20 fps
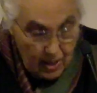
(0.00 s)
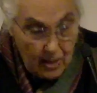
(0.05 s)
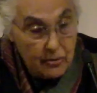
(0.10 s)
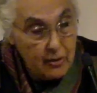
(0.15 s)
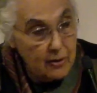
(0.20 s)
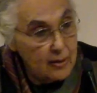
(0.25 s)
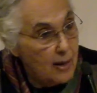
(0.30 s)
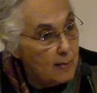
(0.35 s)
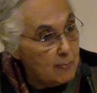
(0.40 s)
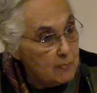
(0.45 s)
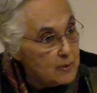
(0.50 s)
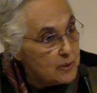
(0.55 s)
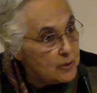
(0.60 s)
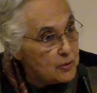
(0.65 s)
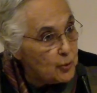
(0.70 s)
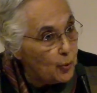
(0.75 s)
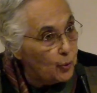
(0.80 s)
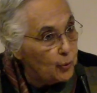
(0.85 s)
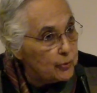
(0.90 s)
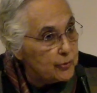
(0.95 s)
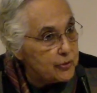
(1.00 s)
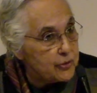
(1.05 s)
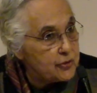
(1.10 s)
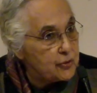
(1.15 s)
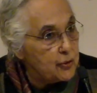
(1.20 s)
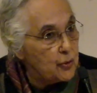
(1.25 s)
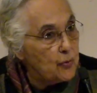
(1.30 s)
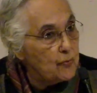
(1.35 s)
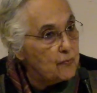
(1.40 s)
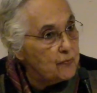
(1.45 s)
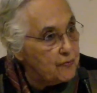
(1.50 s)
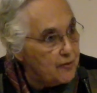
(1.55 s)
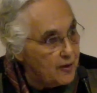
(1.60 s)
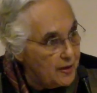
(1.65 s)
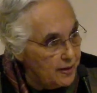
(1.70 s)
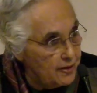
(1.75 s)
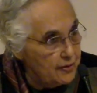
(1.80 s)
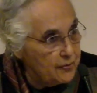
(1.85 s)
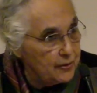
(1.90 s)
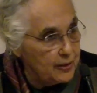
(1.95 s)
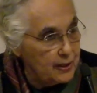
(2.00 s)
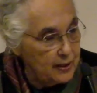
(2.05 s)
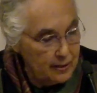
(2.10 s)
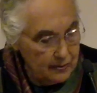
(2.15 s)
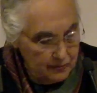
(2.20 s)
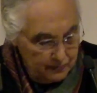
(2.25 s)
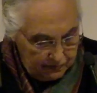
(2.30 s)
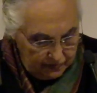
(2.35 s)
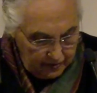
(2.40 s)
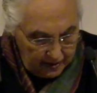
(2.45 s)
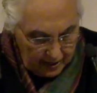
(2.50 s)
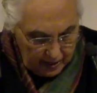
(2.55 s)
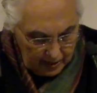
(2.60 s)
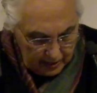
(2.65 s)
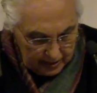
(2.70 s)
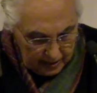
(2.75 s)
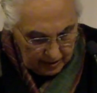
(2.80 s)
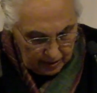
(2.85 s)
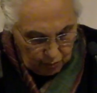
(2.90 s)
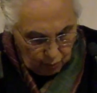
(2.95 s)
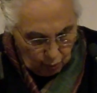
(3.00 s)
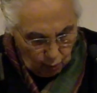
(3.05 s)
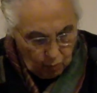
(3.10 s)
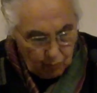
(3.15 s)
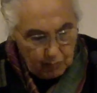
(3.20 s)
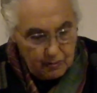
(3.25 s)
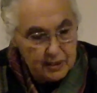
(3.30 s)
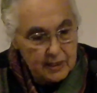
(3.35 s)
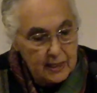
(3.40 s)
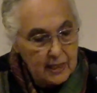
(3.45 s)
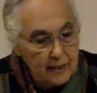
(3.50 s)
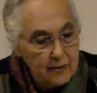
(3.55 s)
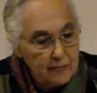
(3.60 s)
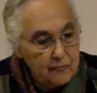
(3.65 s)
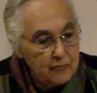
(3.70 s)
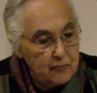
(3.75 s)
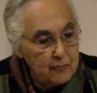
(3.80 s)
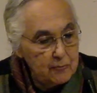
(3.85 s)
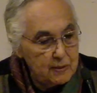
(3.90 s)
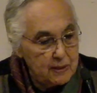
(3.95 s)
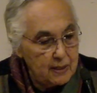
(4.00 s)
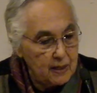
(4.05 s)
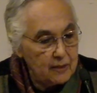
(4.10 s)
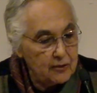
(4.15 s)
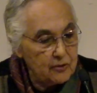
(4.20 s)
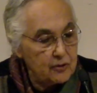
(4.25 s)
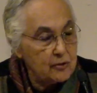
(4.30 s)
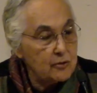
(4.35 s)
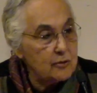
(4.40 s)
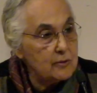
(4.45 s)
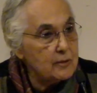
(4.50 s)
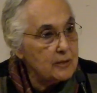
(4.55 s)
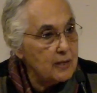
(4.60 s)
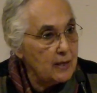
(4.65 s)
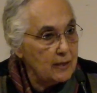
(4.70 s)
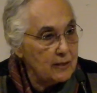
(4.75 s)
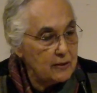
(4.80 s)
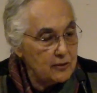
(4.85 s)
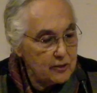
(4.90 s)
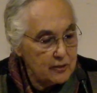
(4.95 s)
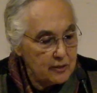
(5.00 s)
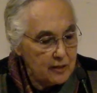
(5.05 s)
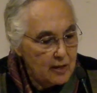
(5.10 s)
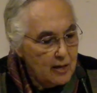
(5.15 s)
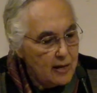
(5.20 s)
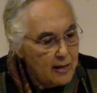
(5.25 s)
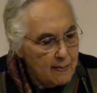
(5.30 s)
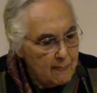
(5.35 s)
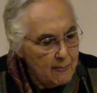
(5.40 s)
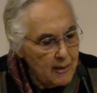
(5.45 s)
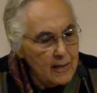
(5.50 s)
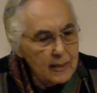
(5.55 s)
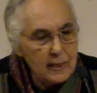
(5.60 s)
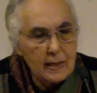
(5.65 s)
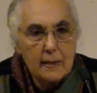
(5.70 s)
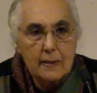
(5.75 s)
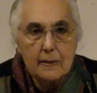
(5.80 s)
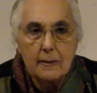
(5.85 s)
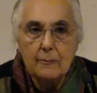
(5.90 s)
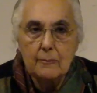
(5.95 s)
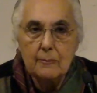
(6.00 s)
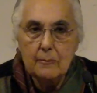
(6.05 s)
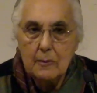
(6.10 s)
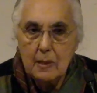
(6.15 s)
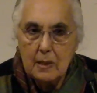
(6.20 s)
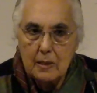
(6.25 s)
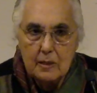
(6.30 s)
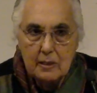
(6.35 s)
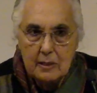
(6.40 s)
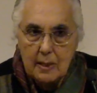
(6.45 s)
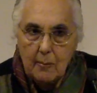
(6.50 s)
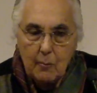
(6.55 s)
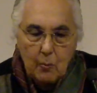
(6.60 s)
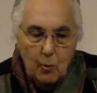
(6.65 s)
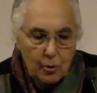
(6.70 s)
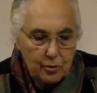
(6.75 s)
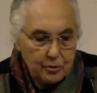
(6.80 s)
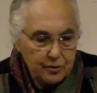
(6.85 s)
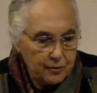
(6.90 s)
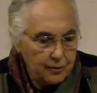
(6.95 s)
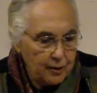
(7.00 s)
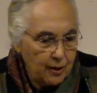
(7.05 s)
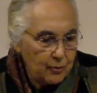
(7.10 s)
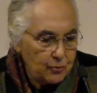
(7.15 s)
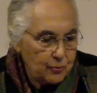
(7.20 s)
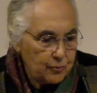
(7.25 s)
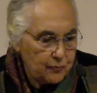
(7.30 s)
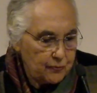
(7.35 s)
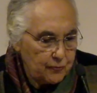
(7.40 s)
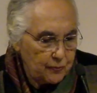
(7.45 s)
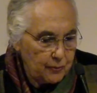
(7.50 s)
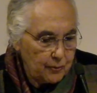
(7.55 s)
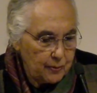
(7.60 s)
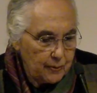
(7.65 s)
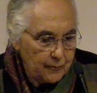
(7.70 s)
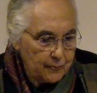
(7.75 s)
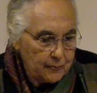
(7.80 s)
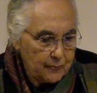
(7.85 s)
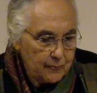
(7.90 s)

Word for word: The numbers also vary fairly enormously from text to text, making them somewhat doubtful.